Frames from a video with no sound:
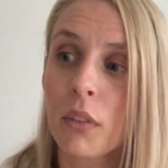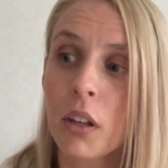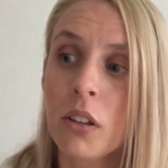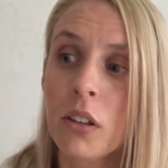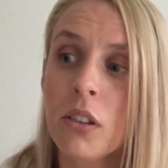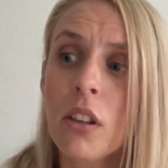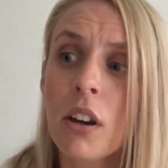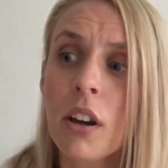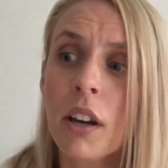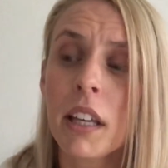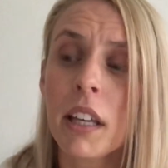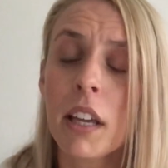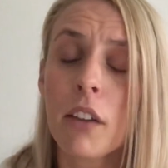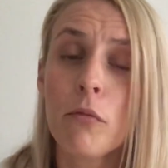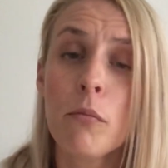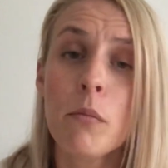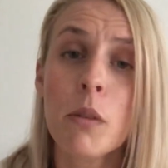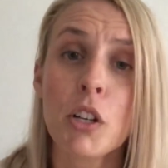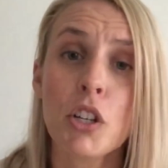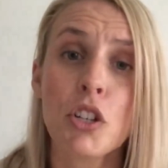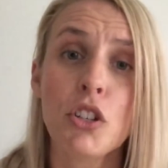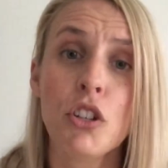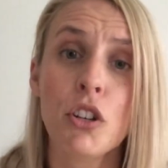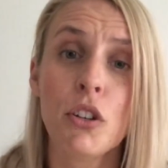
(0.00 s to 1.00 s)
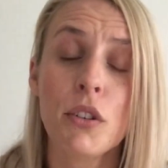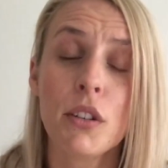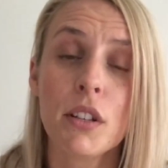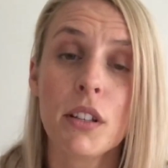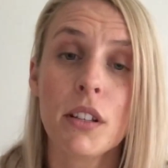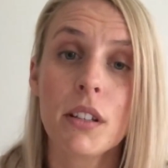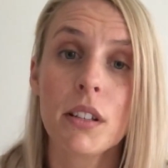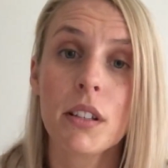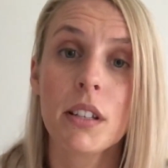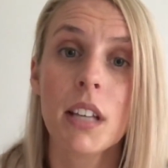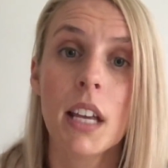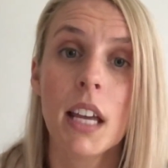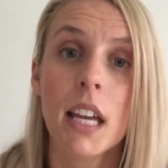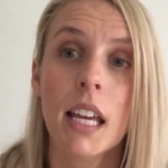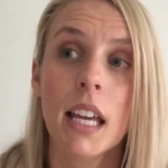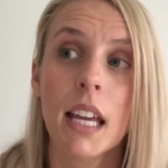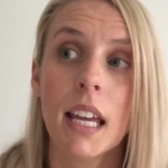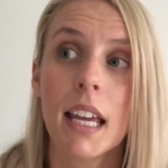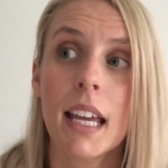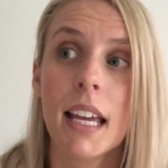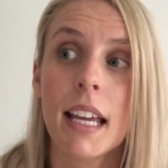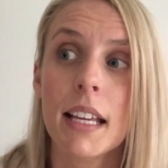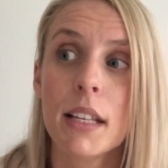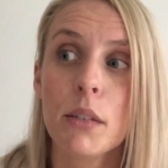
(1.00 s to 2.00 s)
that I give my students,
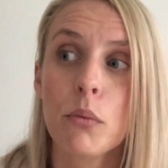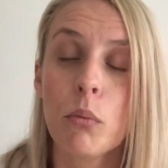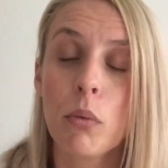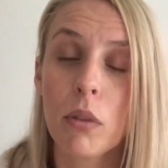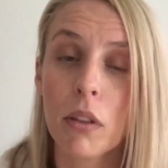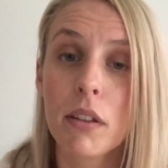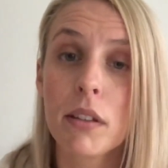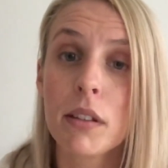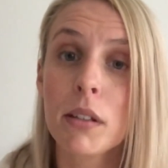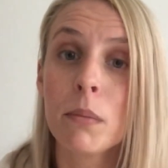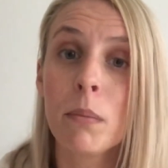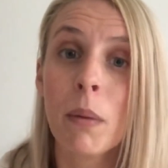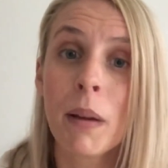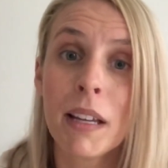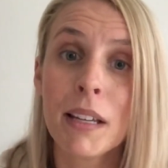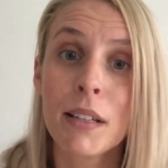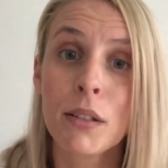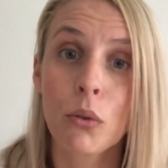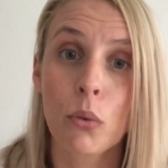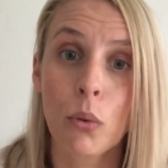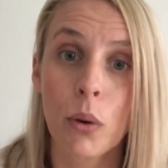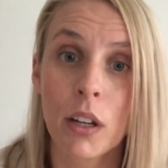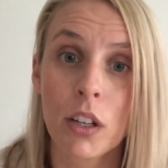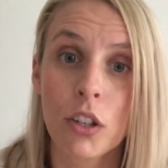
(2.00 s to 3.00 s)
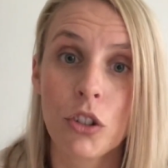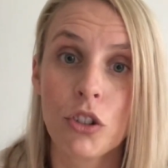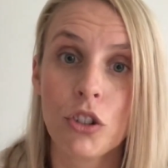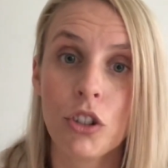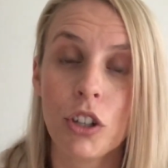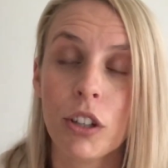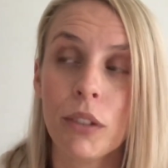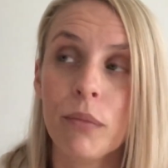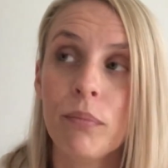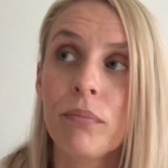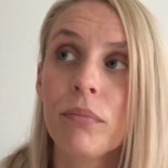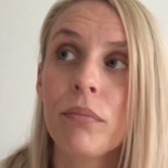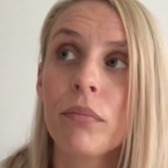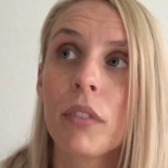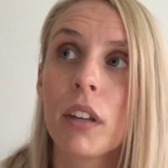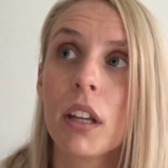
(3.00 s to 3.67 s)
is with a space question,